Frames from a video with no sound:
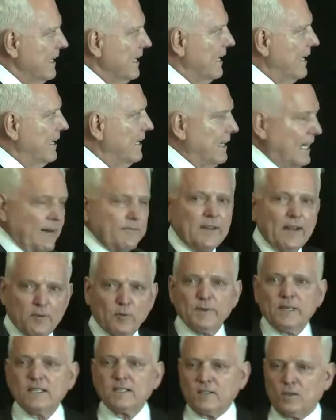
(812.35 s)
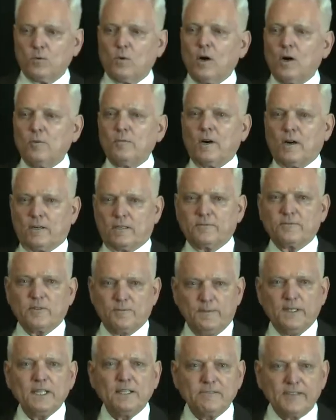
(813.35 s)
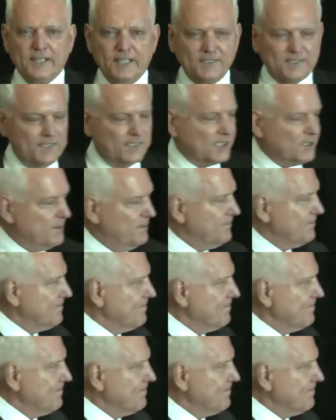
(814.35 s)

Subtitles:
I've never been in a Walmart for many reasons.